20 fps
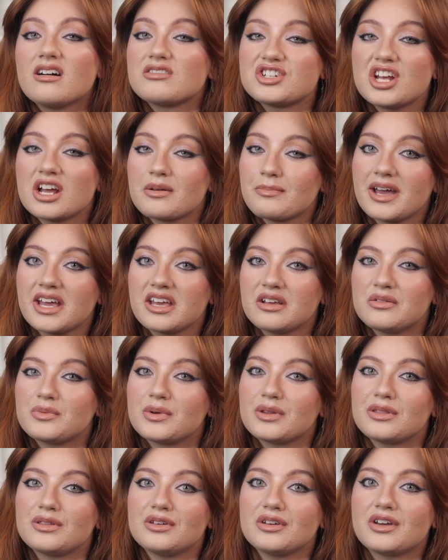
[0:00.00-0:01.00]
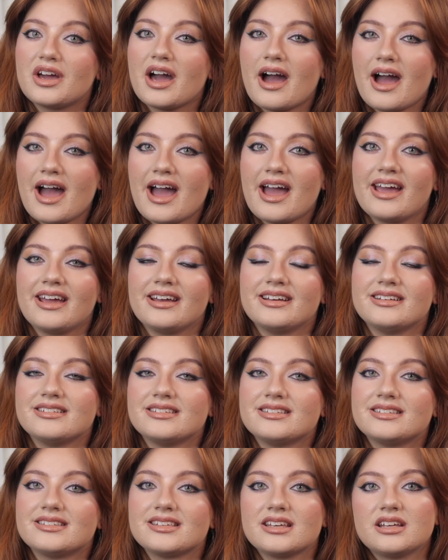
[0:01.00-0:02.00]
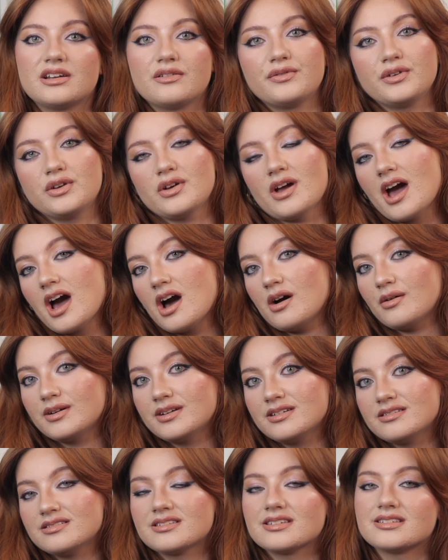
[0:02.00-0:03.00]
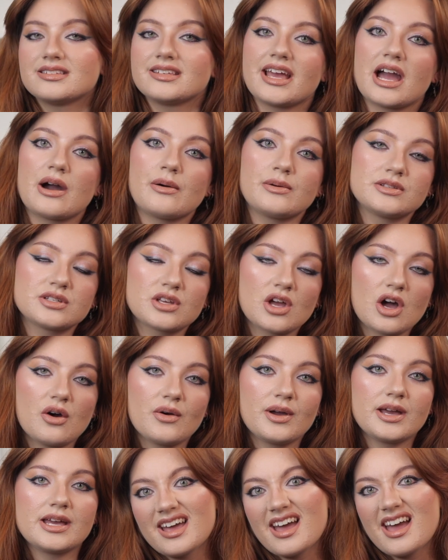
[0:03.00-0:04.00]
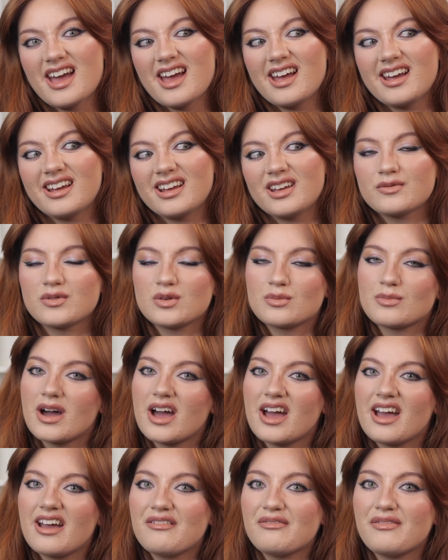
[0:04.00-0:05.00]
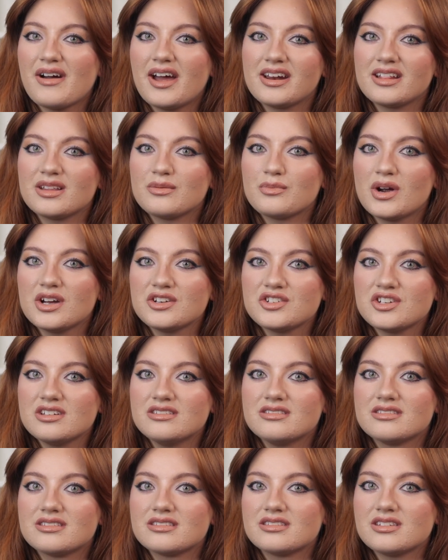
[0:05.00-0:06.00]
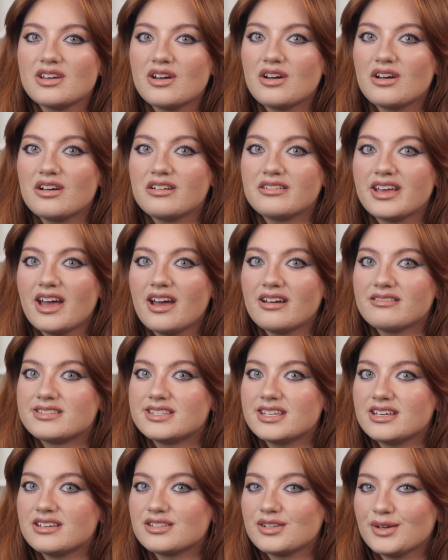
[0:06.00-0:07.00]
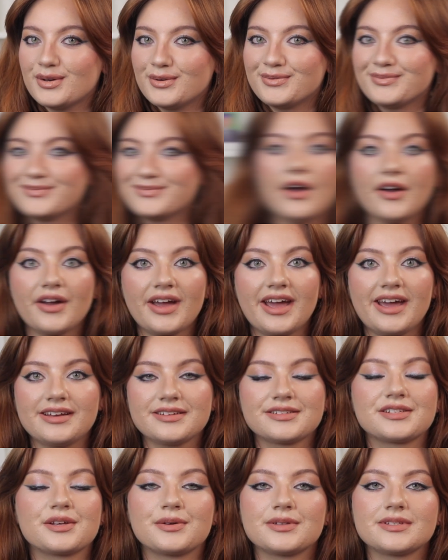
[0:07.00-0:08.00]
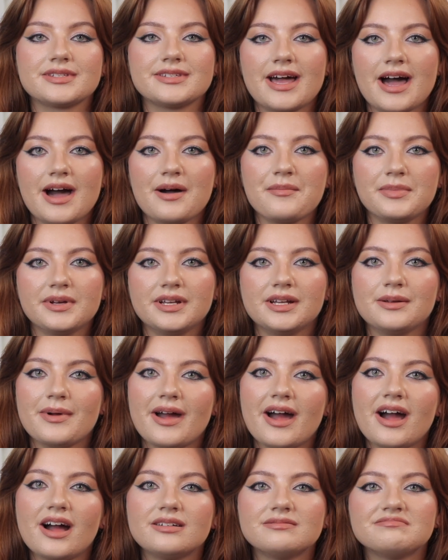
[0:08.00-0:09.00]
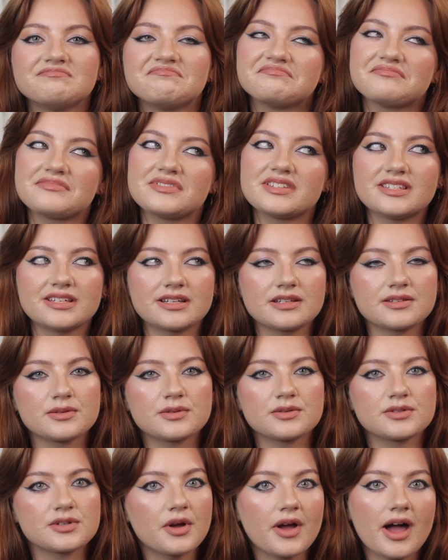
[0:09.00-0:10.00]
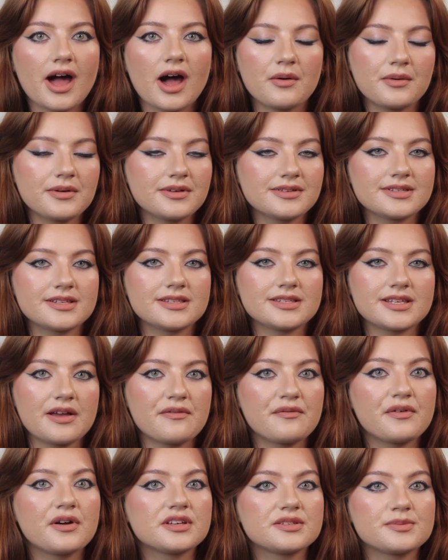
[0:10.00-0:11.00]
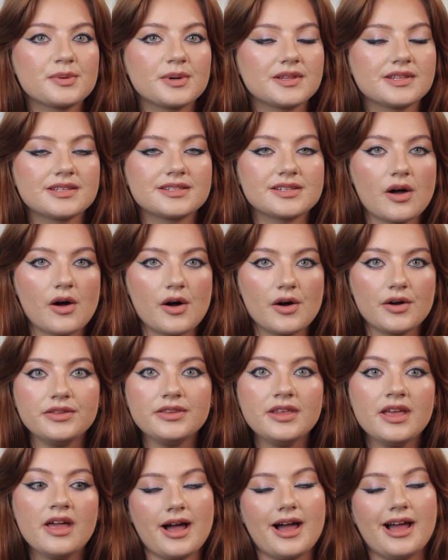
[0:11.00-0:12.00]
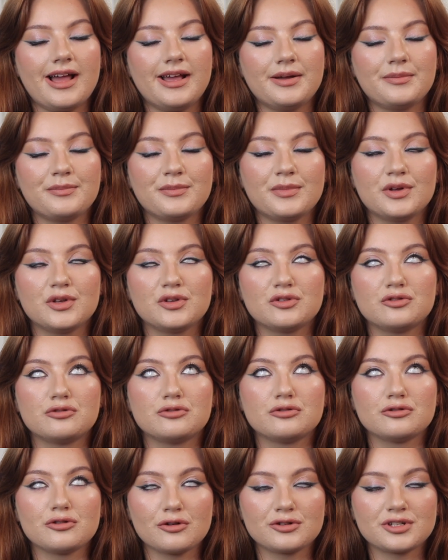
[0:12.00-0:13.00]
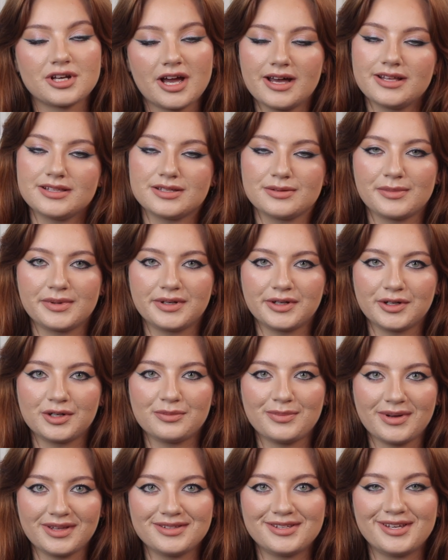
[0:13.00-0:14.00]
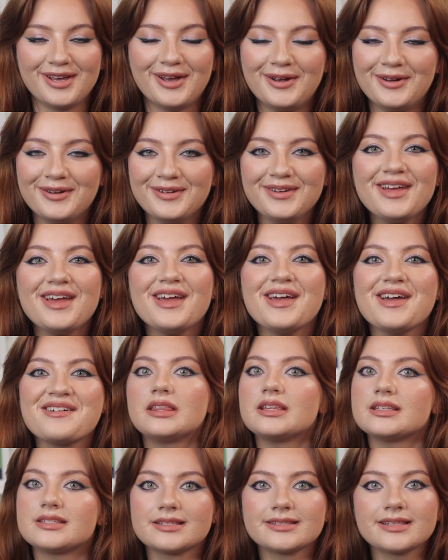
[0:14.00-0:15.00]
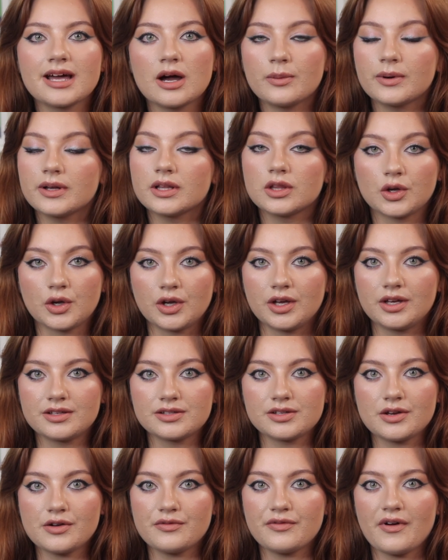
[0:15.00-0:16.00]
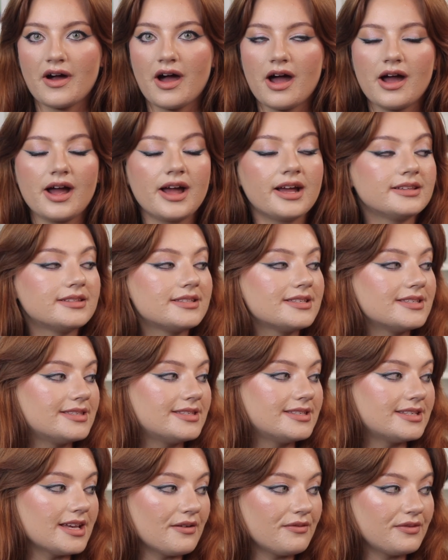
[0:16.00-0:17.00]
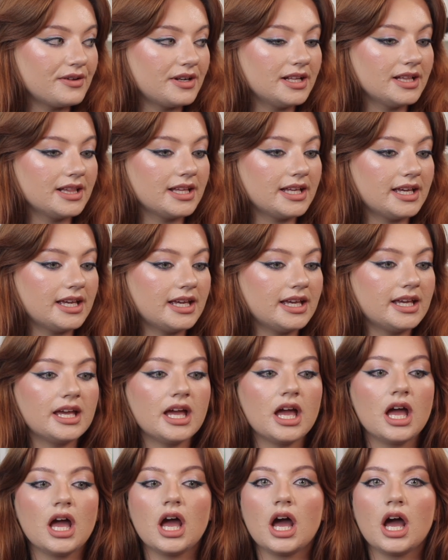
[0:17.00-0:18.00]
check back in with you guys in a few hours to see how it's going and give you my final impressions. So yeah, see you soon. Okay, so it's now been about 6 or so hours since I first put this on. I am so tired, so I'm going to go to bed soon. This is how we're looking so far. It's definitely